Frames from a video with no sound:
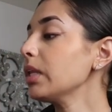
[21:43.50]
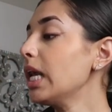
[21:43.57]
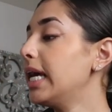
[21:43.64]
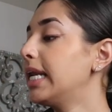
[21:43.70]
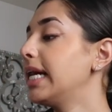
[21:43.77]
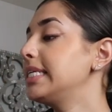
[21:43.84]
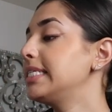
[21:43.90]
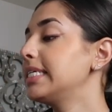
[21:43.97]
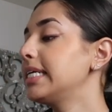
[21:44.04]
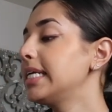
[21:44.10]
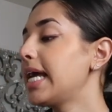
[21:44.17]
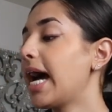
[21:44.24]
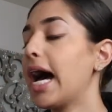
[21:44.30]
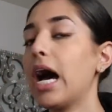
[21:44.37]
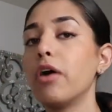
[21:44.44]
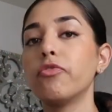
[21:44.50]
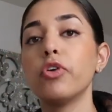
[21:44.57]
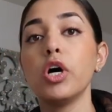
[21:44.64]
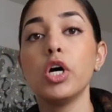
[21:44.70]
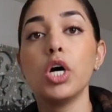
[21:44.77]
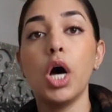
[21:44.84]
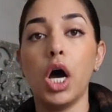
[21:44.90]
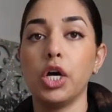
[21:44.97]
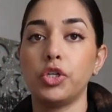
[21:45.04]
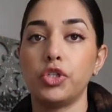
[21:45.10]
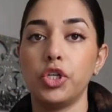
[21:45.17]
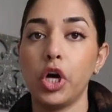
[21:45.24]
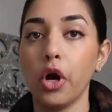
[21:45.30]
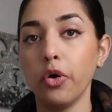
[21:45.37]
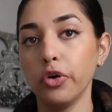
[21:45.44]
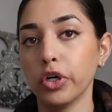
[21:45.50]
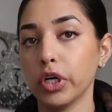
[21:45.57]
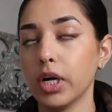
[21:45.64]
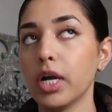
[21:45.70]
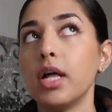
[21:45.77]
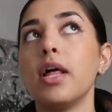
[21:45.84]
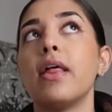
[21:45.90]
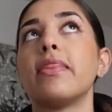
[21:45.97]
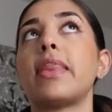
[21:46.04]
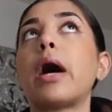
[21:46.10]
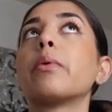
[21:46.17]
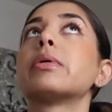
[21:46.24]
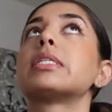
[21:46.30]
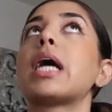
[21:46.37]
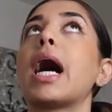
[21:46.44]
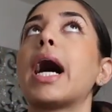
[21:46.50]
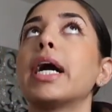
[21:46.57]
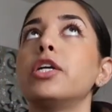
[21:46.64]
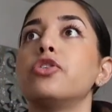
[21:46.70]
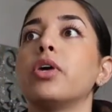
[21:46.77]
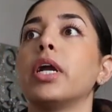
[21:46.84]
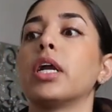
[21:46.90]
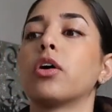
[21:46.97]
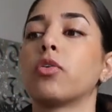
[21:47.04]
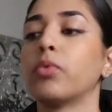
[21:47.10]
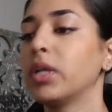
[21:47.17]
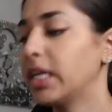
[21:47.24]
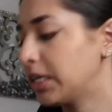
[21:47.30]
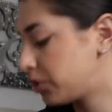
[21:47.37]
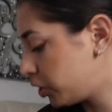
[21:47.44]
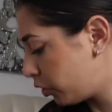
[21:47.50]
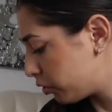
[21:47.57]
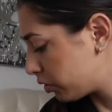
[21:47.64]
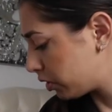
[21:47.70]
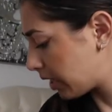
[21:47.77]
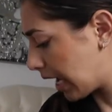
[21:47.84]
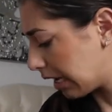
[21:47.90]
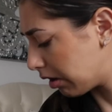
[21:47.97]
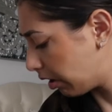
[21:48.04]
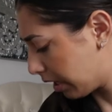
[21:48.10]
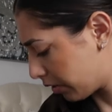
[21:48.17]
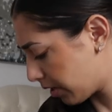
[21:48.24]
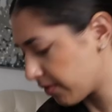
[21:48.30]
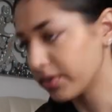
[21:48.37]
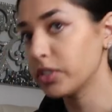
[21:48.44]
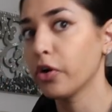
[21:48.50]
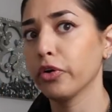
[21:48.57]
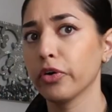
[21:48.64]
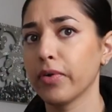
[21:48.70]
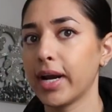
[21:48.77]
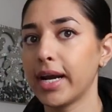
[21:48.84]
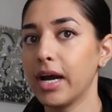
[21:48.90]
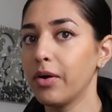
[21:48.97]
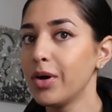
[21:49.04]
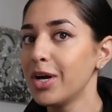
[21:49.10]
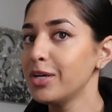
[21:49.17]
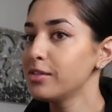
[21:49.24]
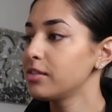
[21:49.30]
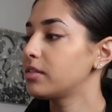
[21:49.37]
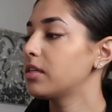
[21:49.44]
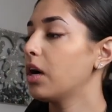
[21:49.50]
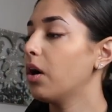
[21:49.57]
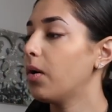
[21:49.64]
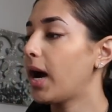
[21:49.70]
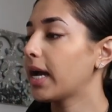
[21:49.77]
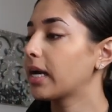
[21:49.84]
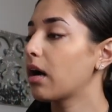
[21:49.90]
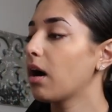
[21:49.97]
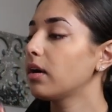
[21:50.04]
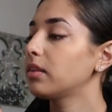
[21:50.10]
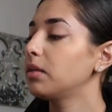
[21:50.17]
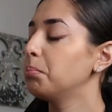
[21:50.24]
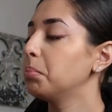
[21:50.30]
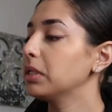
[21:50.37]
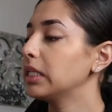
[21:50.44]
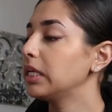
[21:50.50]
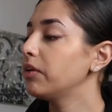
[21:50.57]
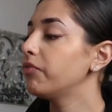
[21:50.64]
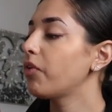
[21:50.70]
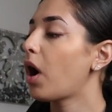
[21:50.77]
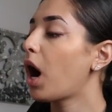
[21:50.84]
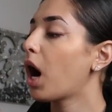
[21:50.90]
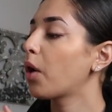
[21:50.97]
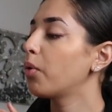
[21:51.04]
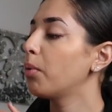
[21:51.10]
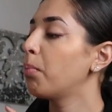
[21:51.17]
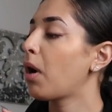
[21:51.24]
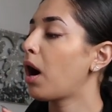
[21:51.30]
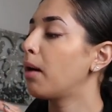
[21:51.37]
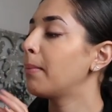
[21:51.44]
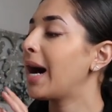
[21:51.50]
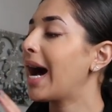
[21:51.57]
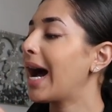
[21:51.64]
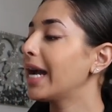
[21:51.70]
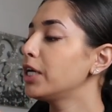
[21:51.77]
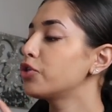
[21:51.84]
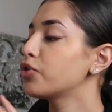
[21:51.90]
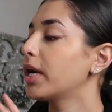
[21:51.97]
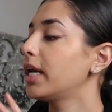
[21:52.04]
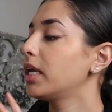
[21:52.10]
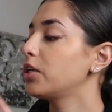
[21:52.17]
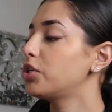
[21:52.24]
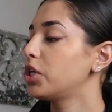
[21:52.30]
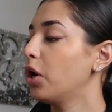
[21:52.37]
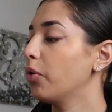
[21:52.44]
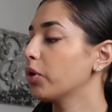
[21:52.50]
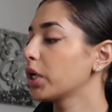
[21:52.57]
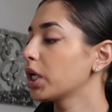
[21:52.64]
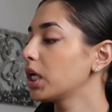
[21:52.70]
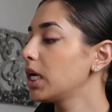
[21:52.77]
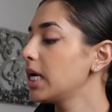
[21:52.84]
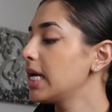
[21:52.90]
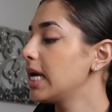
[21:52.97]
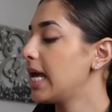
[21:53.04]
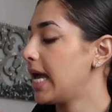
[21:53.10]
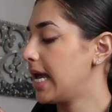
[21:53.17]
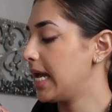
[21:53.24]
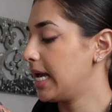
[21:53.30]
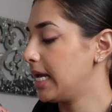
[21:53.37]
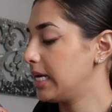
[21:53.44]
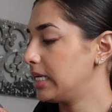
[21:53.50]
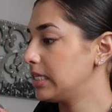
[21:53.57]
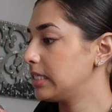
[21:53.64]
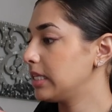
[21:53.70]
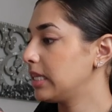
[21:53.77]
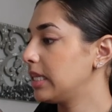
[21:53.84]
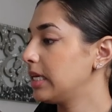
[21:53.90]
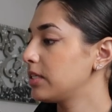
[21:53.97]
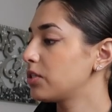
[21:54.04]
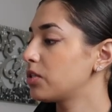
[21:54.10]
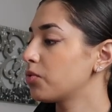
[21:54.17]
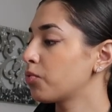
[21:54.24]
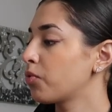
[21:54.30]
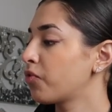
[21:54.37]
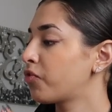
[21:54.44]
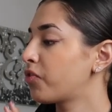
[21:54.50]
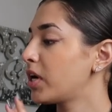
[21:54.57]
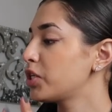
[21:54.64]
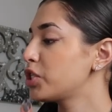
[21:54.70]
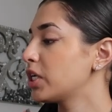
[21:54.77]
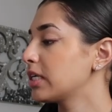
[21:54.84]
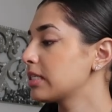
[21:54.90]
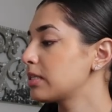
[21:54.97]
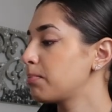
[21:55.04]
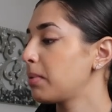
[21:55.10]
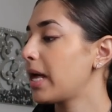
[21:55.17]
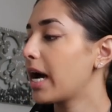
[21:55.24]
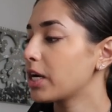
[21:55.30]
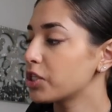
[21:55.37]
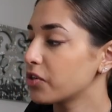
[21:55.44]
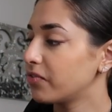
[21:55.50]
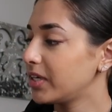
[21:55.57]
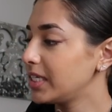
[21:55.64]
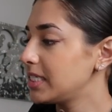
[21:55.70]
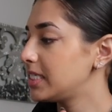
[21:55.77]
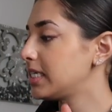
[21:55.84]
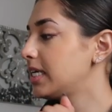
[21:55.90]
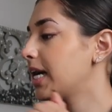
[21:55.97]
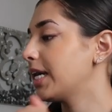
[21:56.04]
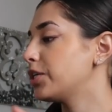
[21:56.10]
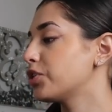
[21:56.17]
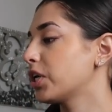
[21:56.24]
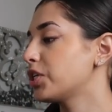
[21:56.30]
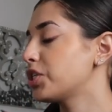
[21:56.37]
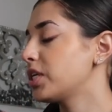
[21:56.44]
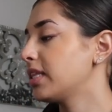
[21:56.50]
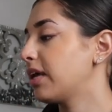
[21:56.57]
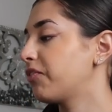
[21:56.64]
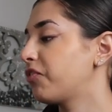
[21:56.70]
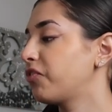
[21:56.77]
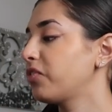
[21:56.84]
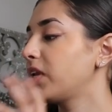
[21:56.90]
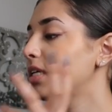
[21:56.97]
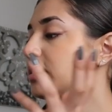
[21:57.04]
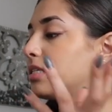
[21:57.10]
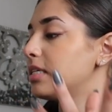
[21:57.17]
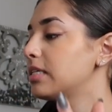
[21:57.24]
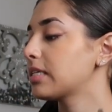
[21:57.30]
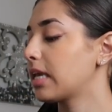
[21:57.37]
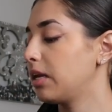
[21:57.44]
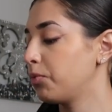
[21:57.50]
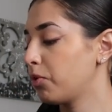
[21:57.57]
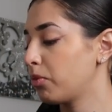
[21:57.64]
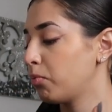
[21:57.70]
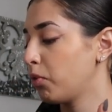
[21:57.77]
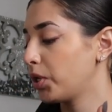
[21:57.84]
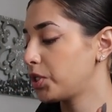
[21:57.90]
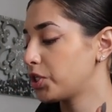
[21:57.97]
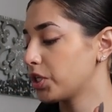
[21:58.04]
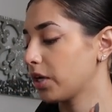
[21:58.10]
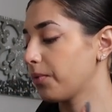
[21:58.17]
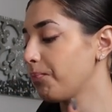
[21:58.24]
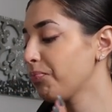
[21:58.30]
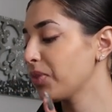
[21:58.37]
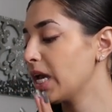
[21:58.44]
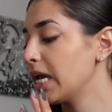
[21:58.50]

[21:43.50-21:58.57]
And I didn't have a toner that was hydrating, or really a toner at all. I don't have a toner right now. So I got the Belief Aqua Balm Hydrating Toner, and this refreshing splash of instant hydration that floods the skin with moisture.